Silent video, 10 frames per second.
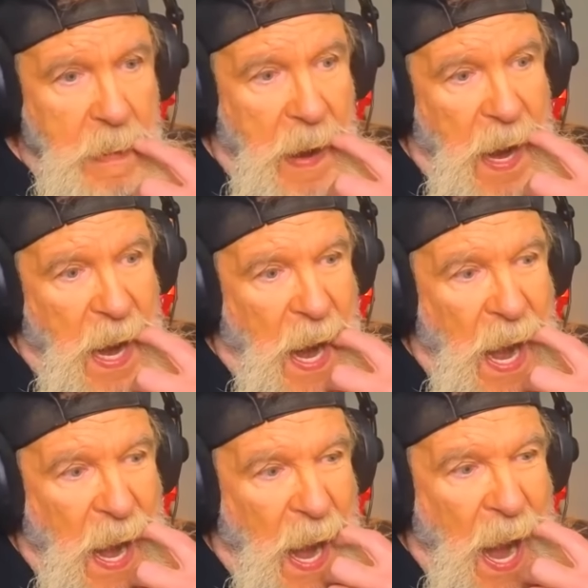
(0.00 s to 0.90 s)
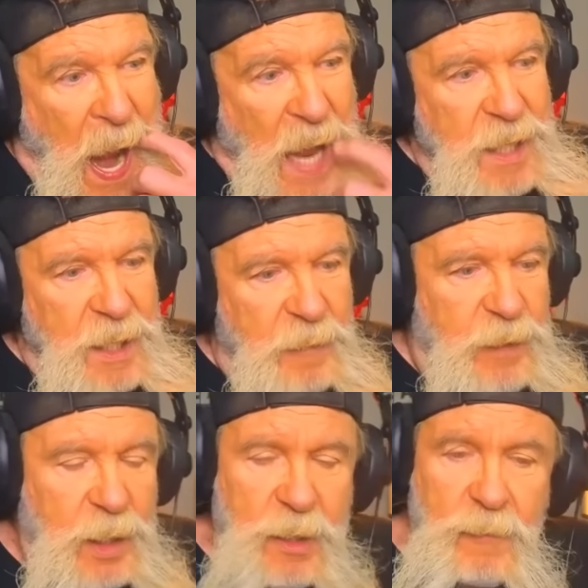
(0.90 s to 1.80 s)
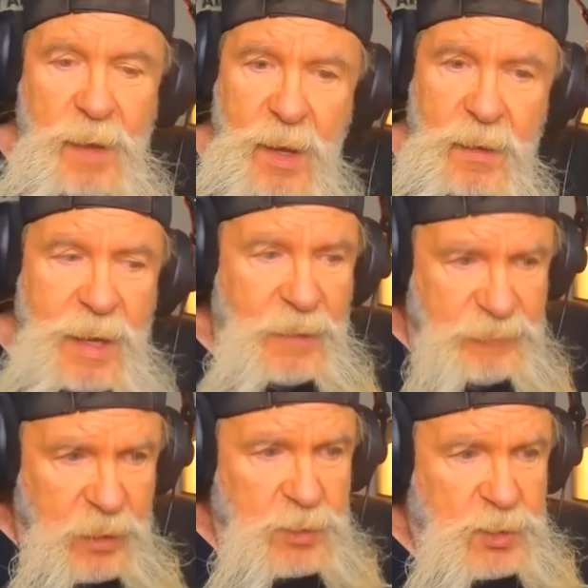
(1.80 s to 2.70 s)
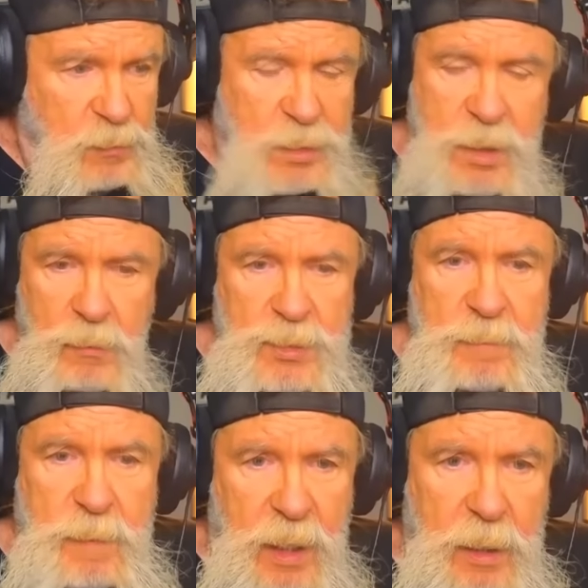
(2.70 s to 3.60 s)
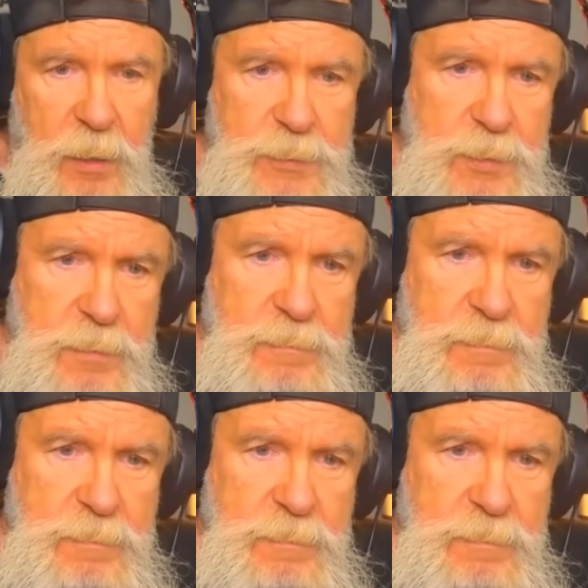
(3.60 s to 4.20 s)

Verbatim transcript: And if they let her out, I think she would kill somebody else.